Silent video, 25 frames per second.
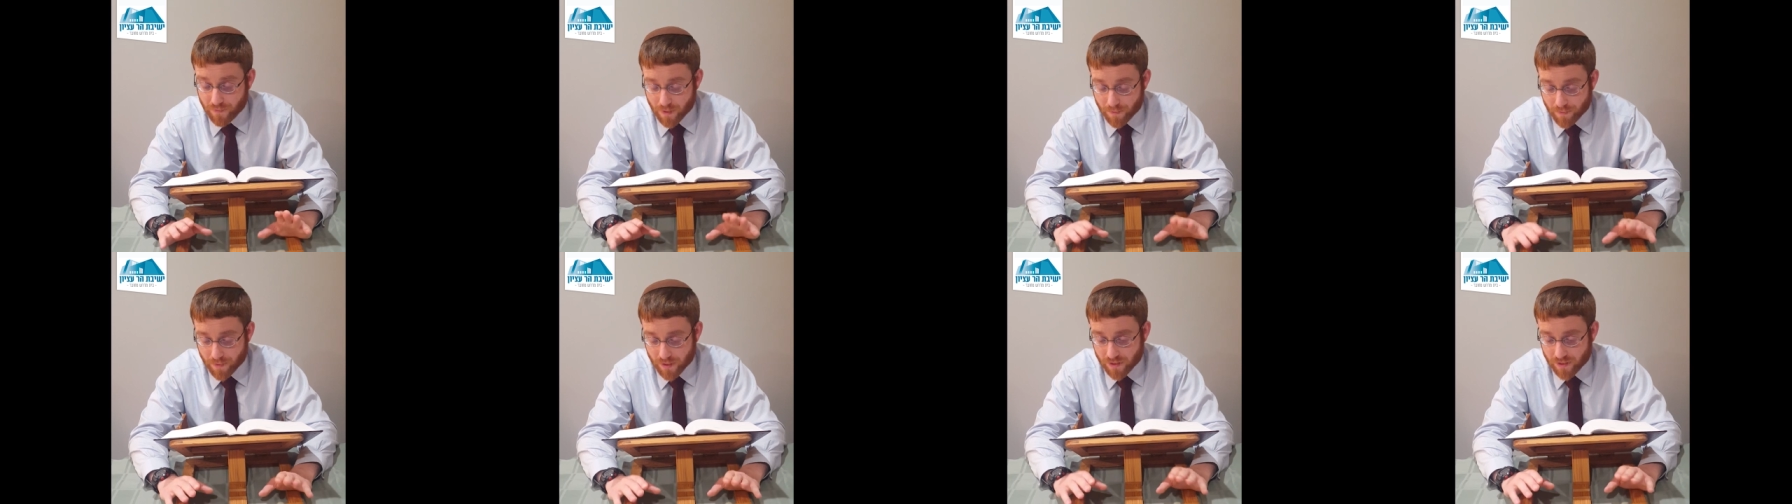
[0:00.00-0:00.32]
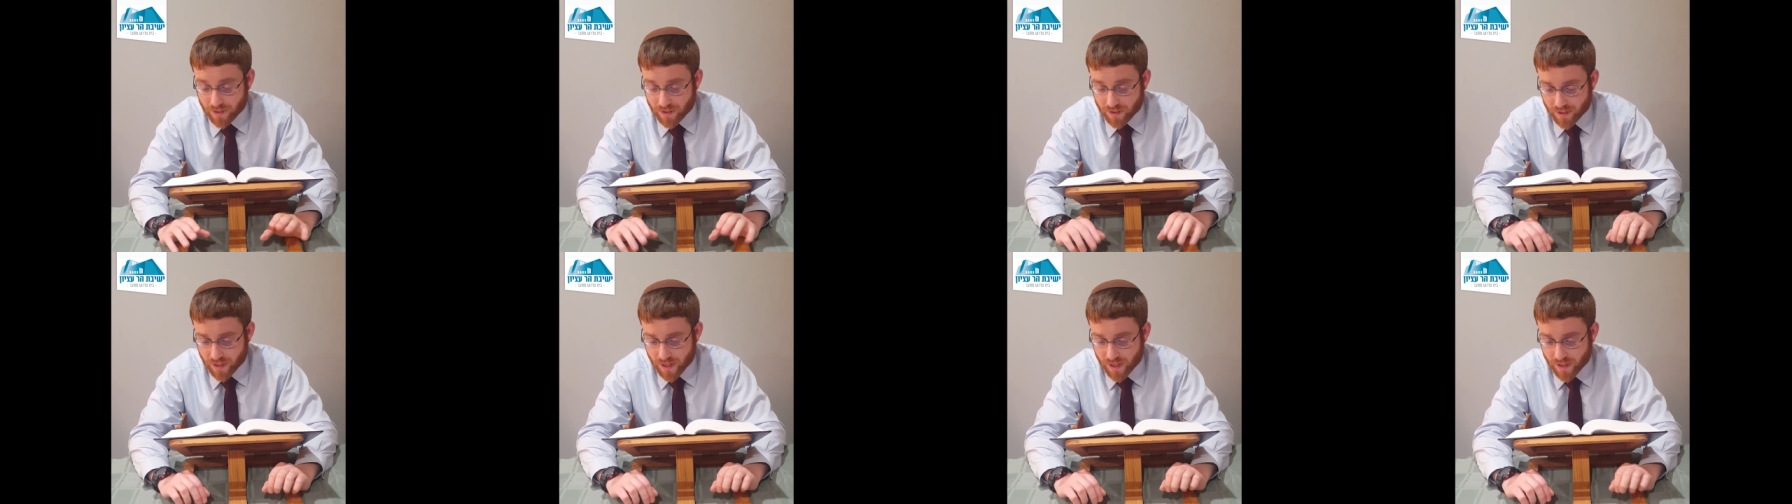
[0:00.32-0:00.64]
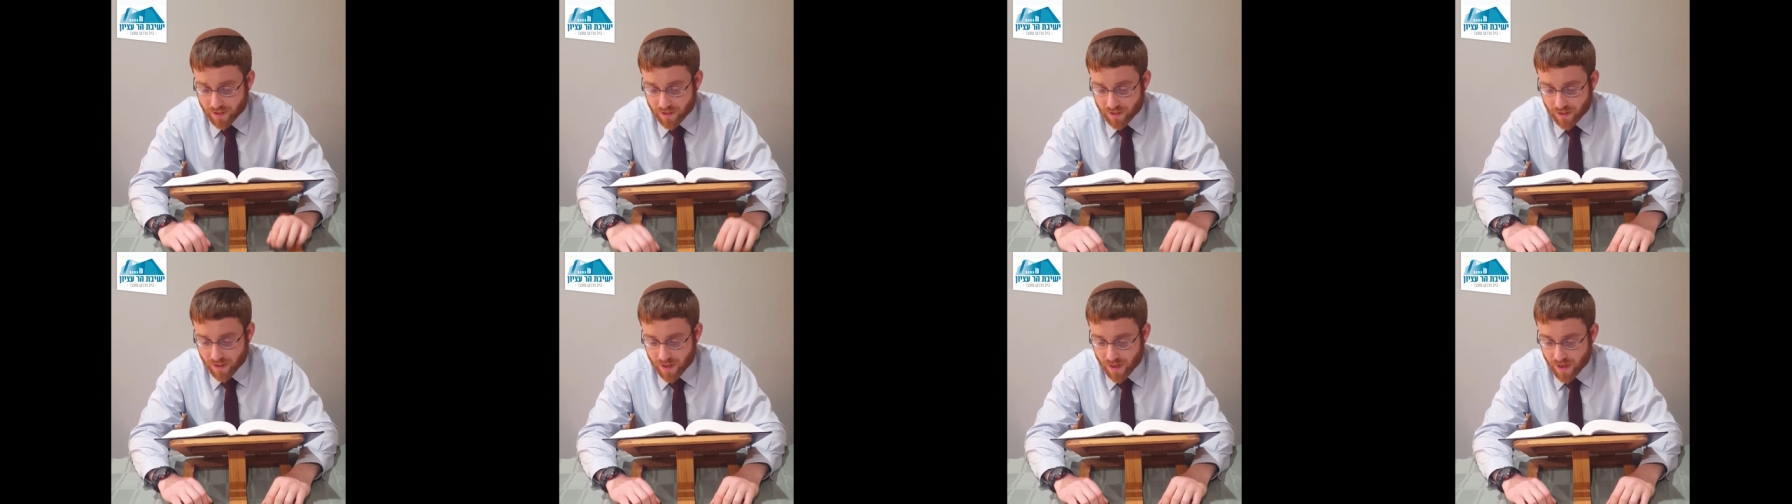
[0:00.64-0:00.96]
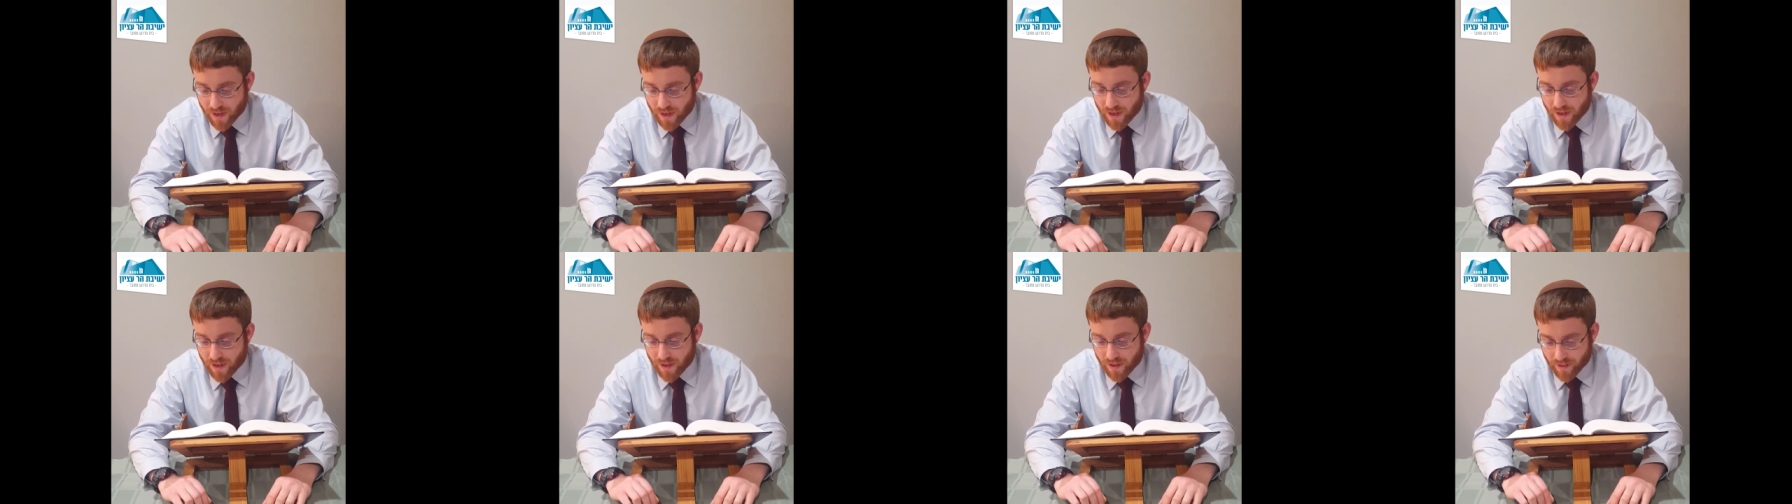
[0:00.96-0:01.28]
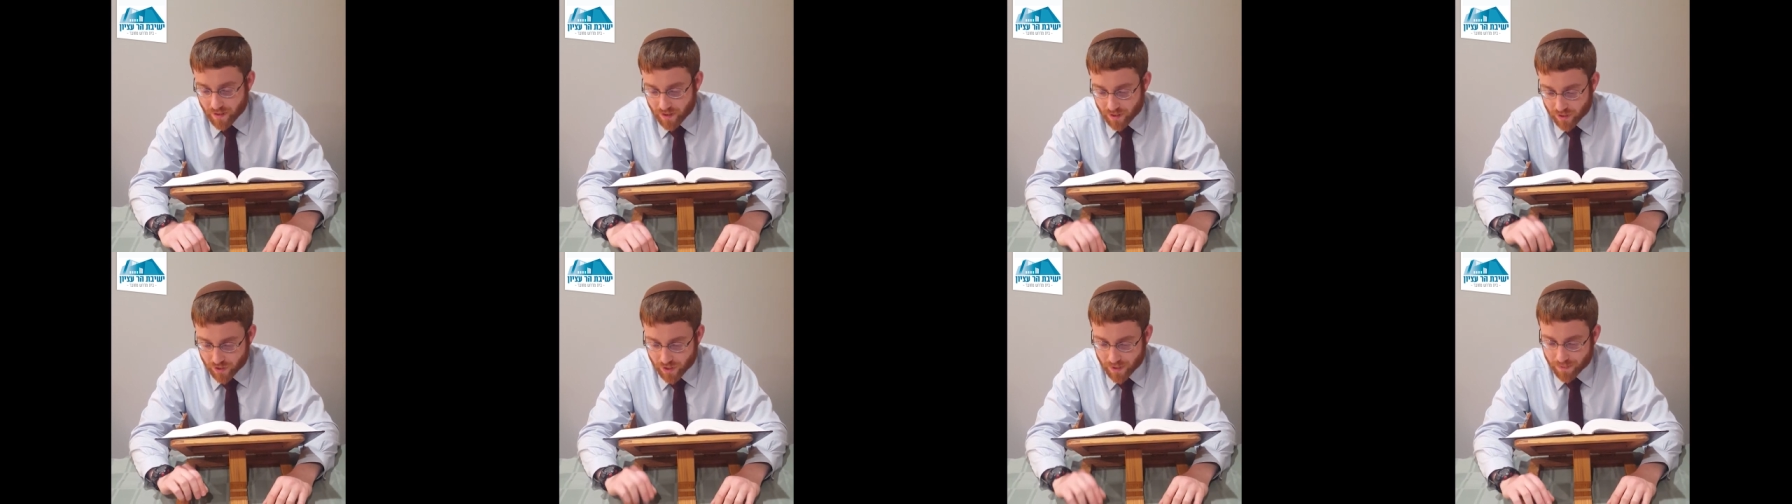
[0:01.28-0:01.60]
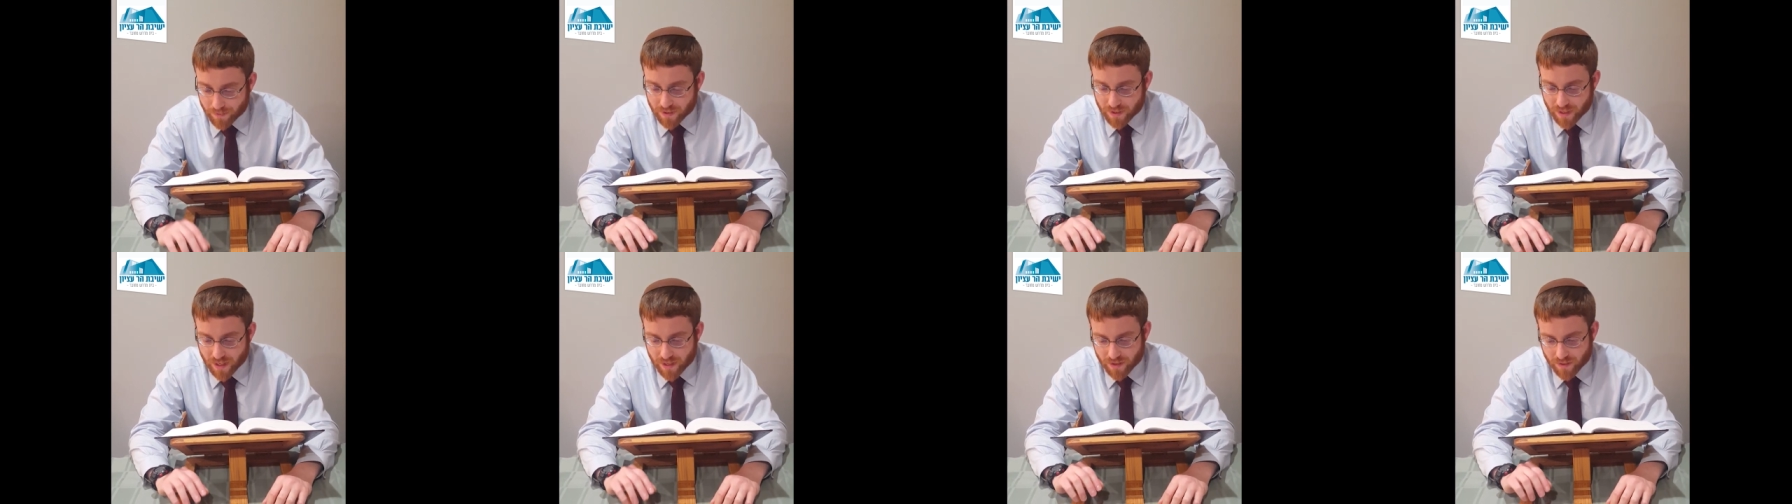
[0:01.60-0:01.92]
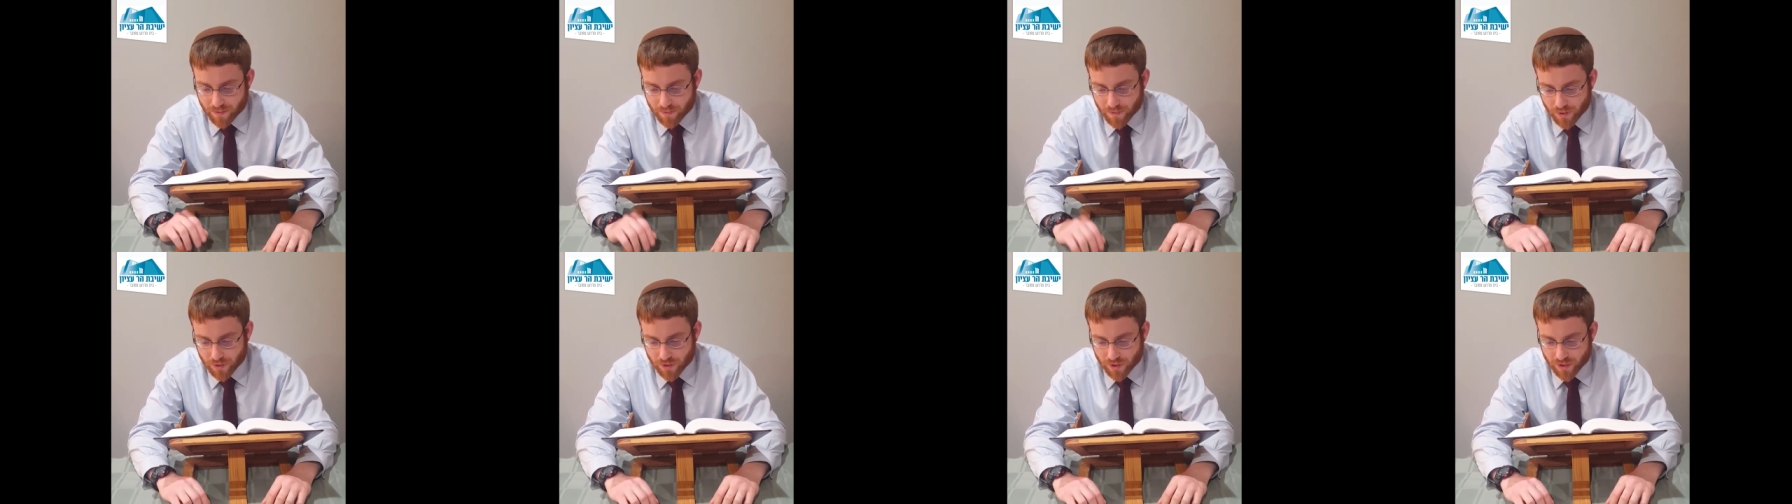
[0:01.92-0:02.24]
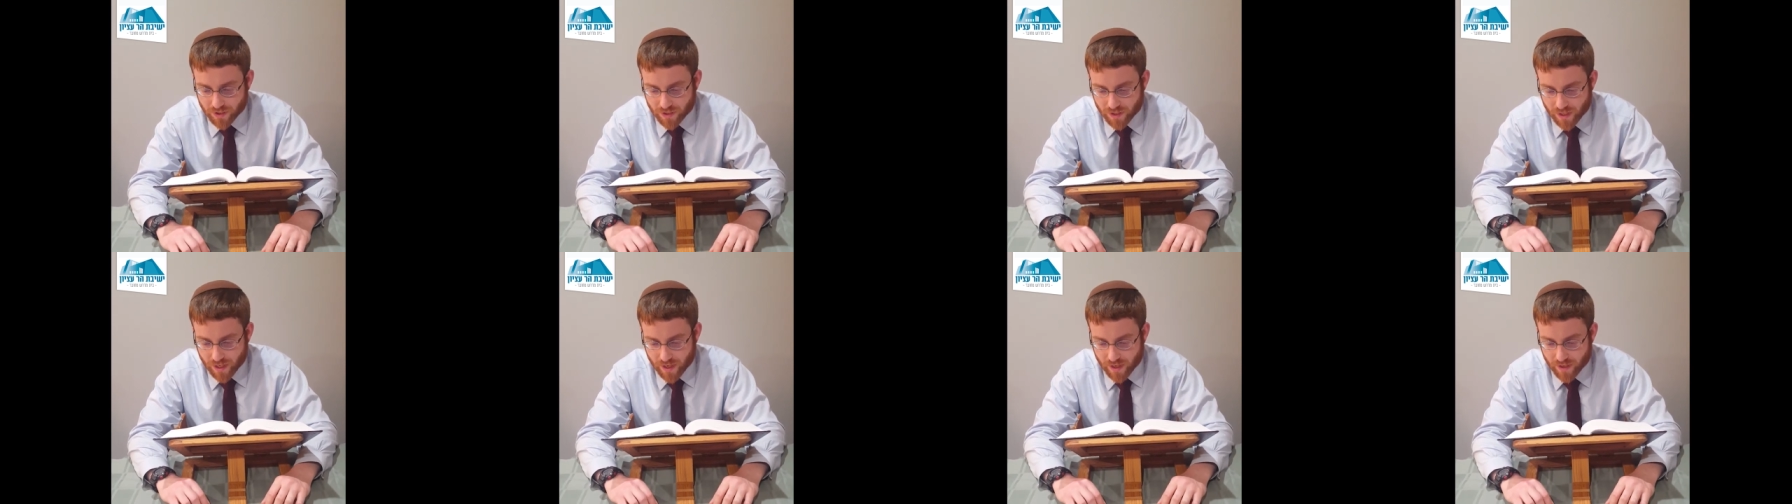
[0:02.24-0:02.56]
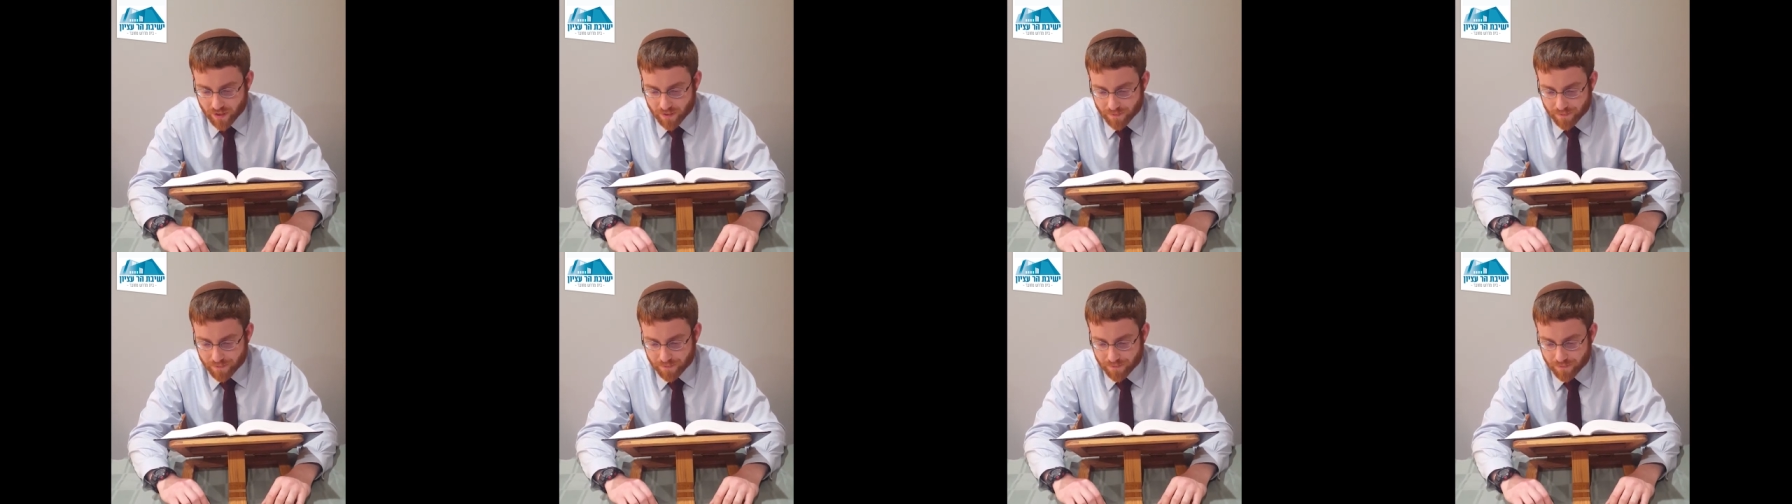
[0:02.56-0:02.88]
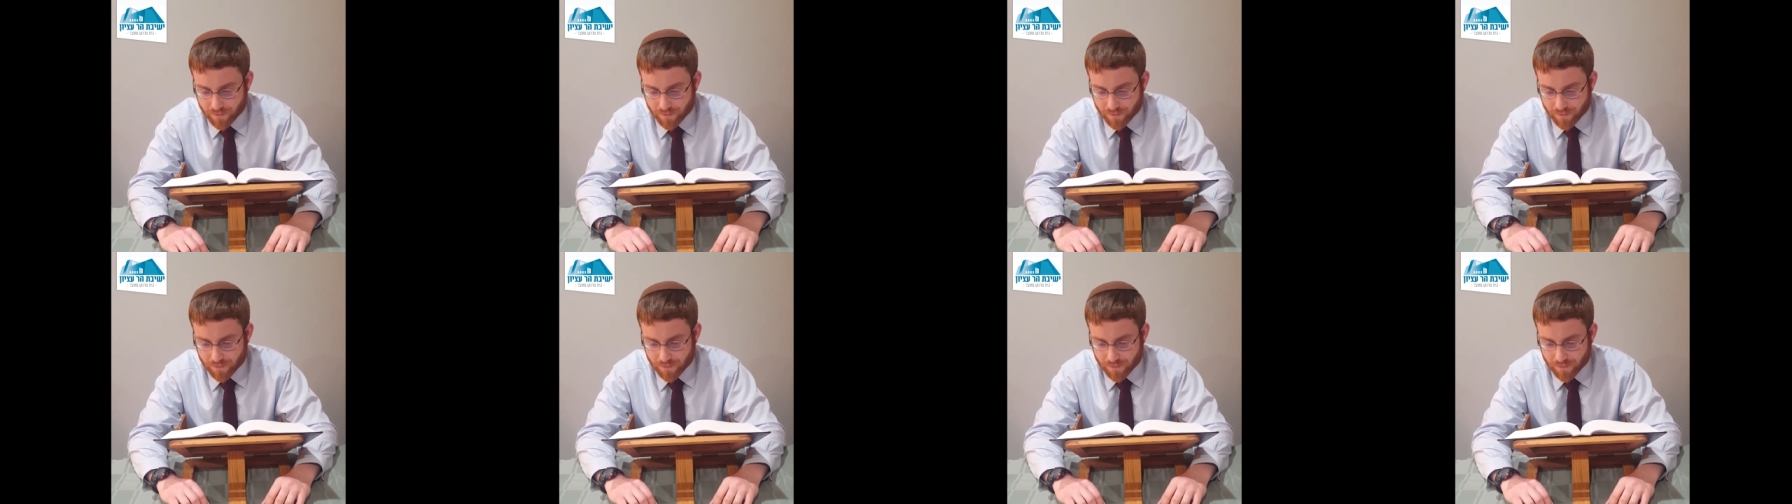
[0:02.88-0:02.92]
Pasuk says, Hashem said to Moshe, saying,